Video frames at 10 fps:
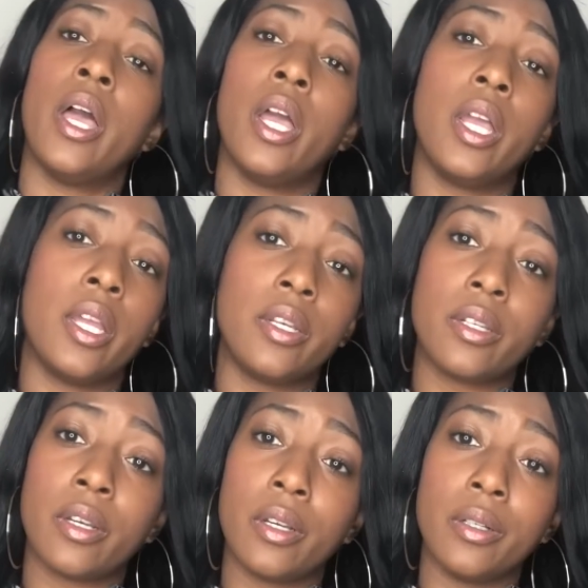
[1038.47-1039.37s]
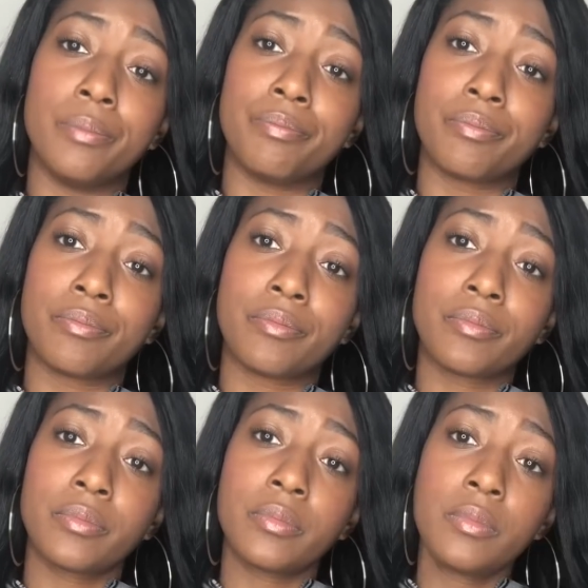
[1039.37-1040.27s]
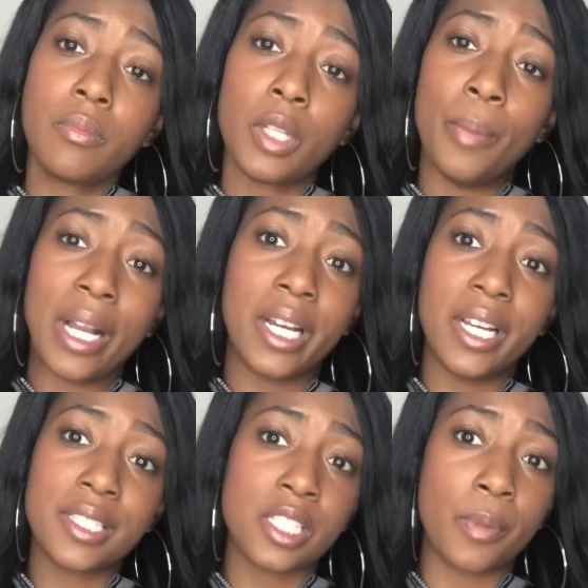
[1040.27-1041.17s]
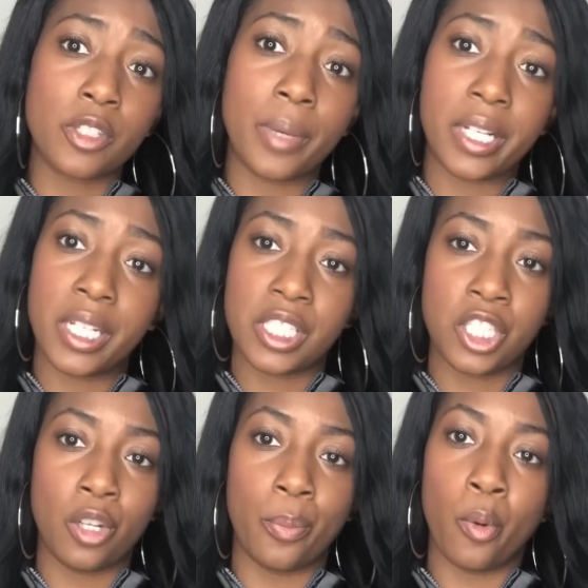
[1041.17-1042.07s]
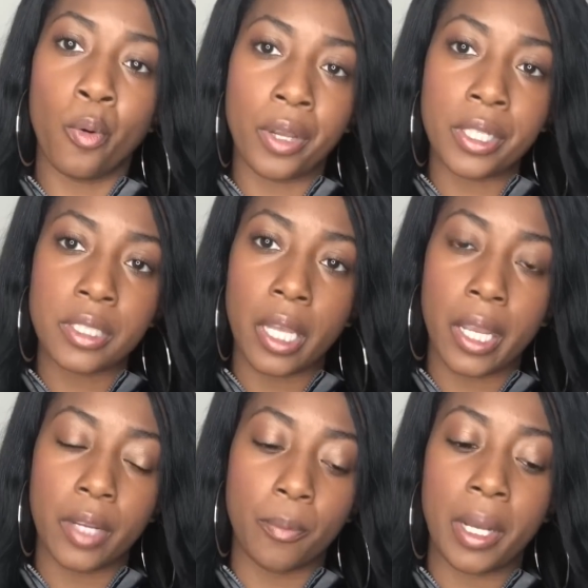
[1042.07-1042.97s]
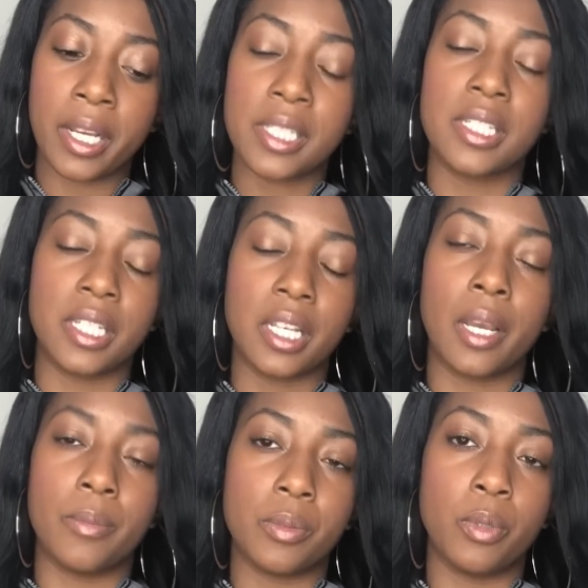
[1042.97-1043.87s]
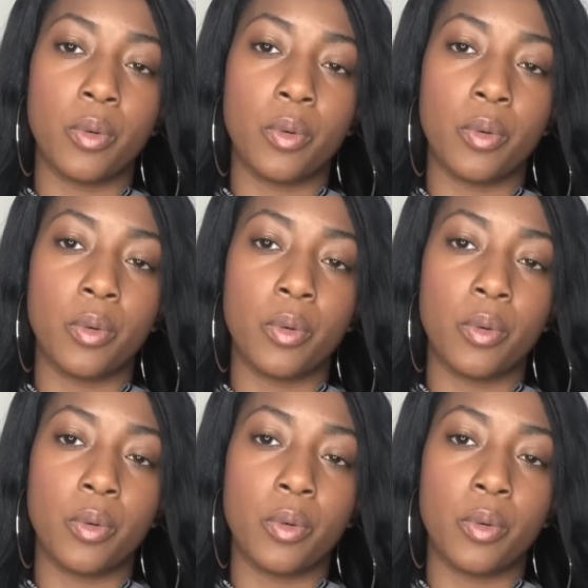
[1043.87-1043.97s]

And my cousins, most of my cousins here are boys. Like, my cousin did come to me.